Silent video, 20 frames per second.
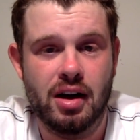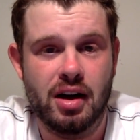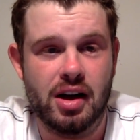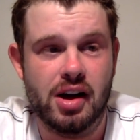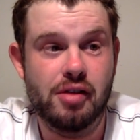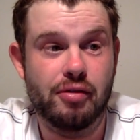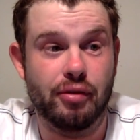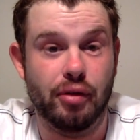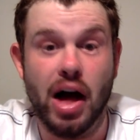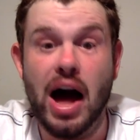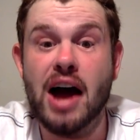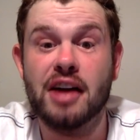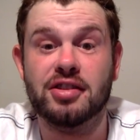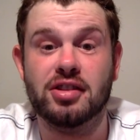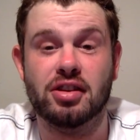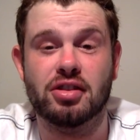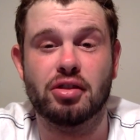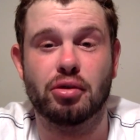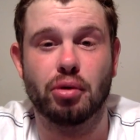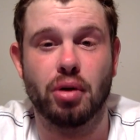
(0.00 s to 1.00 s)
He
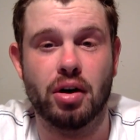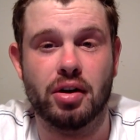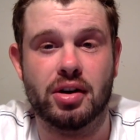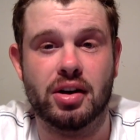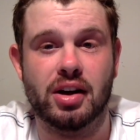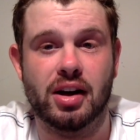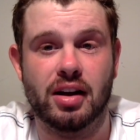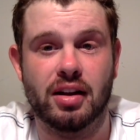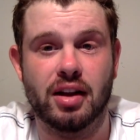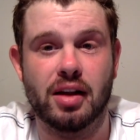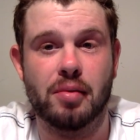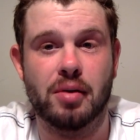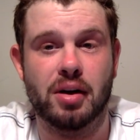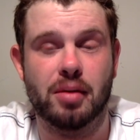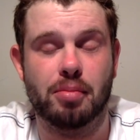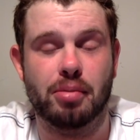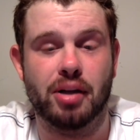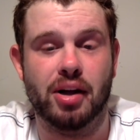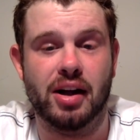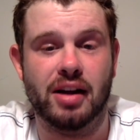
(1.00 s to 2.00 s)
flashed as a rookie in
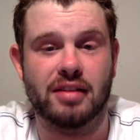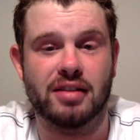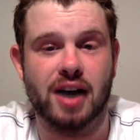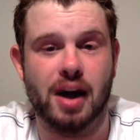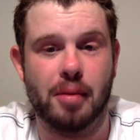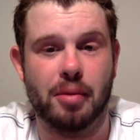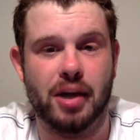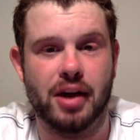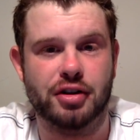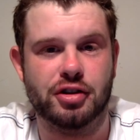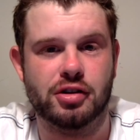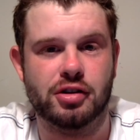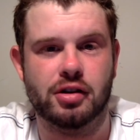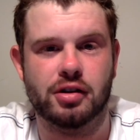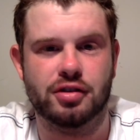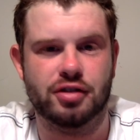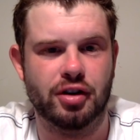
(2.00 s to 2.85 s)
limited playing time last year.